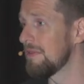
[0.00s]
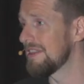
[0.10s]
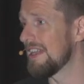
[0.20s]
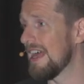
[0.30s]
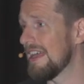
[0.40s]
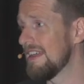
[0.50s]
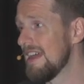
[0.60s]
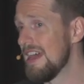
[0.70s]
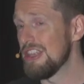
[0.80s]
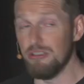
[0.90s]
with that I
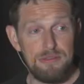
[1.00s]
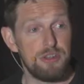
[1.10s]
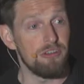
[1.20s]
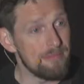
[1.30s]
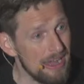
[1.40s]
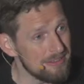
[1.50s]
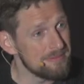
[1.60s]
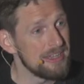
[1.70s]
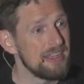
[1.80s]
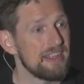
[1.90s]
don't even know about.
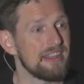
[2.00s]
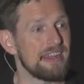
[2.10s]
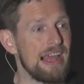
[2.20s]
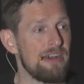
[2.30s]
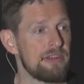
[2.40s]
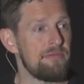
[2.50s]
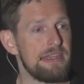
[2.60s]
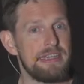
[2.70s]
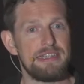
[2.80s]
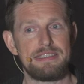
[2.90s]
Like how can
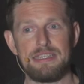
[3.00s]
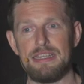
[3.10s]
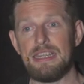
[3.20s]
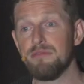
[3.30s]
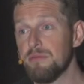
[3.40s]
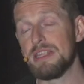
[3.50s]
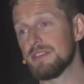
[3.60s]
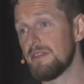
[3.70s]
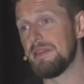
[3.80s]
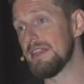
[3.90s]
we get even when there's
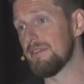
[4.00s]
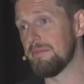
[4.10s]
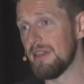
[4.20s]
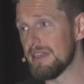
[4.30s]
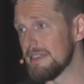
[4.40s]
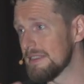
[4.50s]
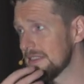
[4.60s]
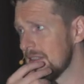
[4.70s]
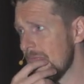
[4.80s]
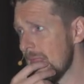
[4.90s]
going to be different
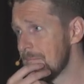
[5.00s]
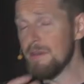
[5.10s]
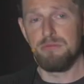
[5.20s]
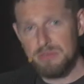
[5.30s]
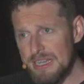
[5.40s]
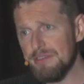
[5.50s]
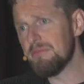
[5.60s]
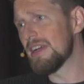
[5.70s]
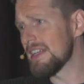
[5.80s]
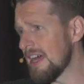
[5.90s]
plugins? You know, we definitely
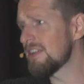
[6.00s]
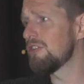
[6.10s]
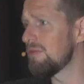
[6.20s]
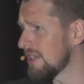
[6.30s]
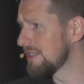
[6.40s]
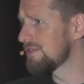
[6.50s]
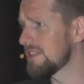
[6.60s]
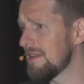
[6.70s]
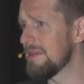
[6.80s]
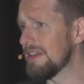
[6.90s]
want canonical plugins for
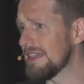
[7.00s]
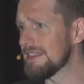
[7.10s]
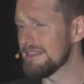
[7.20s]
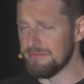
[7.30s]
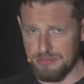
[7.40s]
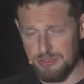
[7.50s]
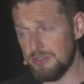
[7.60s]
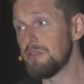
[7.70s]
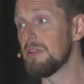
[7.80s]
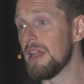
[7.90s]
some areas, and we're going
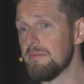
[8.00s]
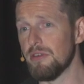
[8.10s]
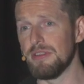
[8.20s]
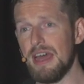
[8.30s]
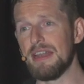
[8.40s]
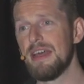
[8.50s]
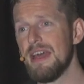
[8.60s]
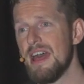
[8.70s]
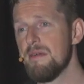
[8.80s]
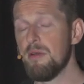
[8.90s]
to do a lot more of that.
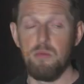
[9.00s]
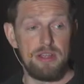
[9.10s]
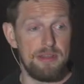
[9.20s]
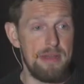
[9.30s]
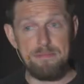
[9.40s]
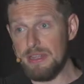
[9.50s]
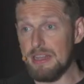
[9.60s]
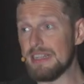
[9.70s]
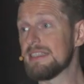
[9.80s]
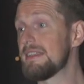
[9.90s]
But where there might be
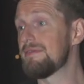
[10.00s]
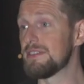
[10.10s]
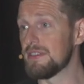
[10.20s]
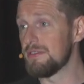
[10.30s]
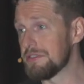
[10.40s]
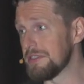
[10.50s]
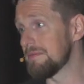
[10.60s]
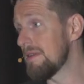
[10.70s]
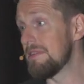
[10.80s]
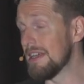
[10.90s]
lots of different solutions,
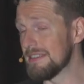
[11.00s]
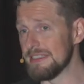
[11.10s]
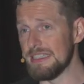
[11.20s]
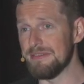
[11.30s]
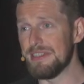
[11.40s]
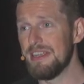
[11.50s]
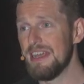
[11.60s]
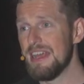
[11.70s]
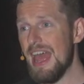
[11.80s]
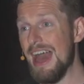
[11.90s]
maybe dozens even,
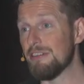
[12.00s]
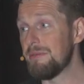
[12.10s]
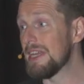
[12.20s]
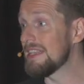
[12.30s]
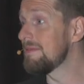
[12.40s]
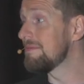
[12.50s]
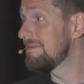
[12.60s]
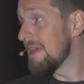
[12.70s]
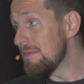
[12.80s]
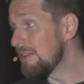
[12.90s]
how can we get them
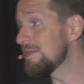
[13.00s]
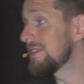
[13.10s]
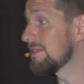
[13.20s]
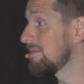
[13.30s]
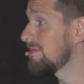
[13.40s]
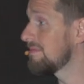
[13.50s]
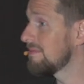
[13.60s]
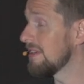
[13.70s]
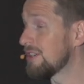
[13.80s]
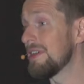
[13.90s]
maybe using some
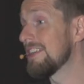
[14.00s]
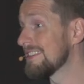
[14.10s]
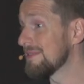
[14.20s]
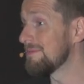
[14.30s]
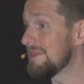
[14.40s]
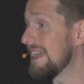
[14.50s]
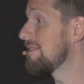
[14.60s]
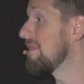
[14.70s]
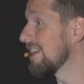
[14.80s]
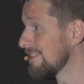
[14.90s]
agreeing on some data
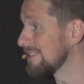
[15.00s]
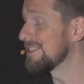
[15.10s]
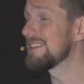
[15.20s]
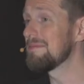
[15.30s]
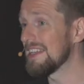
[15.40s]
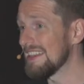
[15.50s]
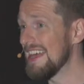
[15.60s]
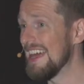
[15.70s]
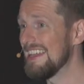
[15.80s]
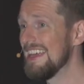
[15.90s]
models or something like
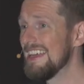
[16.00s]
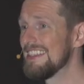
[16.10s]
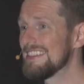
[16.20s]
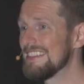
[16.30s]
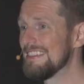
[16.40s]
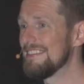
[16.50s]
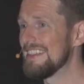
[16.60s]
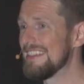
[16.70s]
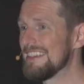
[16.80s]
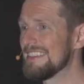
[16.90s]
that, so
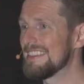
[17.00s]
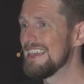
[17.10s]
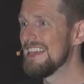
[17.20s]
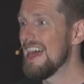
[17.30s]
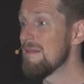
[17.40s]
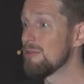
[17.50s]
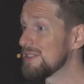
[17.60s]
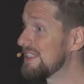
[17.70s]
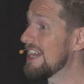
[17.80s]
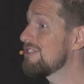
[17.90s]
that there's a more
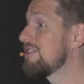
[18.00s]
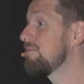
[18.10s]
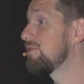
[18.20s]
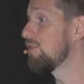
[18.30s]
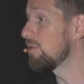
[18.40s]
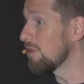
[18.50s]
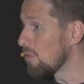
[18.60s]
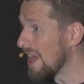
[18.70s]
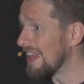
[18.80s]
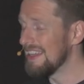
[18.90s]
standard and performant
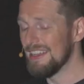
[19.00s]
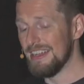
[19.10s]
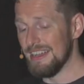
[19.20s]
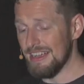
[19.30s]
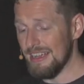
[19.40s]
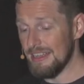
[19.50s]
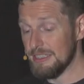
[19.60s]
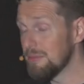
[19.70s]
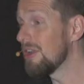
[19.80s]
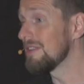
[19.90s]
way uh,
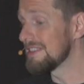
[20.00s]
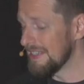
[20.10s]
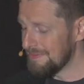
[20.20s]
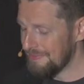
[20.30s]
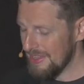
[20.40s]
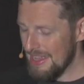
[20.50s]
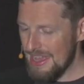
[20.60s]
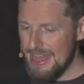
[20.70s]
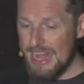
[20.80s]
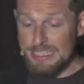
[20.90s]
to put all this in.
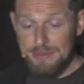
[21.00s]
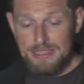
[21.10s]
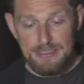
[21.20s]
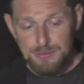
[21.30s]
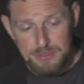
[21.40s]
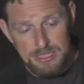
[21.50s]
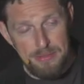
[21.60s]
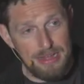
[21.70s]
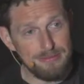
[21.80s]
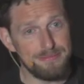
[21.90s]
And to me, this is really
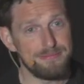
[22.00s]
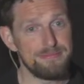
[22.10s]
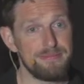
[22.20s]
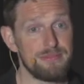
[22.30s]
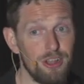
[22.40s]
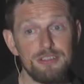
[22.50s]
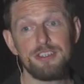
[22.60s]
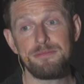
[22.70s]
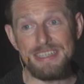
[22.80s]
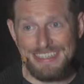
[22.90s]
about
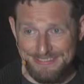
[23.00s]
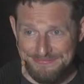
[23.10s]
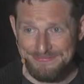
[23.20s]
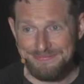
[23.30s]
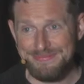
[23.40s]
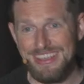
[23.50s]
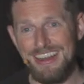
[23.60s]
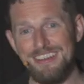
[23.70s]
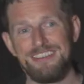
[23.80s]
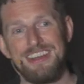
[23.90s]
long-term thinking. You know,